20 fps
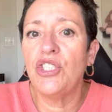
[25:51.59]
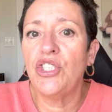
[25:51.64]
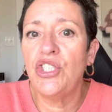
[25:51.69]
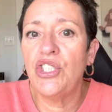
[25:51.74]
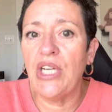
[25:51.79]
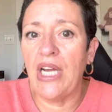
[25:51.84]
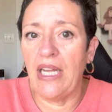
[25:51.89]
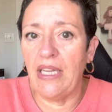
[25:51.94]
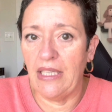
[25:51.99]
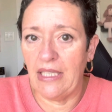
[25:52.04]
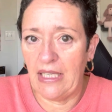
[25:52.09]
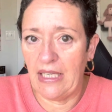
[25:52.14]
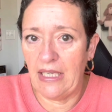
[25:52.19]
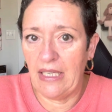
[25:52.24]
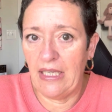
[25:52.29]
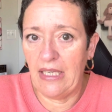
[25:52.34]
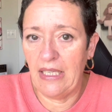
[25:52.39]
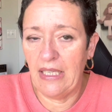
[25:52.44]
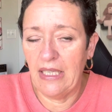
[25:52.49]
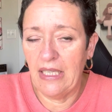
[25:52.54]

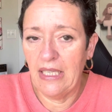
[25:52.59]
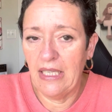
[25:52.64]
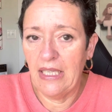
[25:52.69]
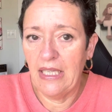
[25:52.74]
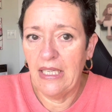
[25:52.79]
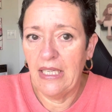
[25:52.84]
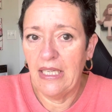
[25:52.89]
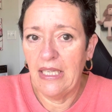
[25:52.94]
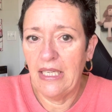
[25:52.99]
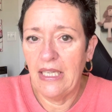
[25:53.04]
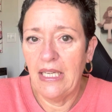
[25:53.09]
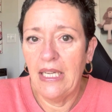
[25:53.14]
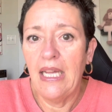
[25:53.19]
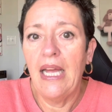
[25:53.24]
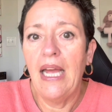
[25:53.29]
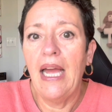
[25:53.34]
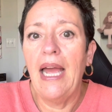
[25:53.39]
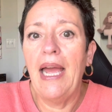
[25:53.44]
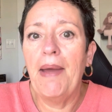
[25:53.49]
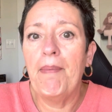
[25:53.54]
jelly
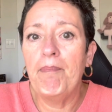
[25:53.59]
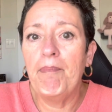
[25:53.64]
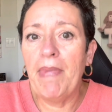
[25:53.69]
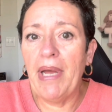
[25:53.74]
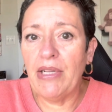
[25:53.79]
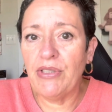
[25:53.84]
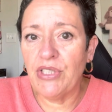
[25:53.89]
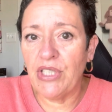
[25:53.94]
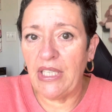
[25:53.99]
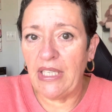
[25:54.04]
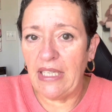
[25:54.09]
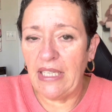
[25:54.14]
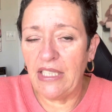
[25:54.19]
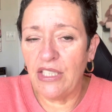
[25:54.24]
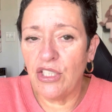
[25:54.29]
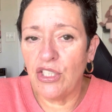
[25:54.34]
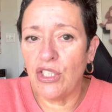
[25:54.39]
and melted it.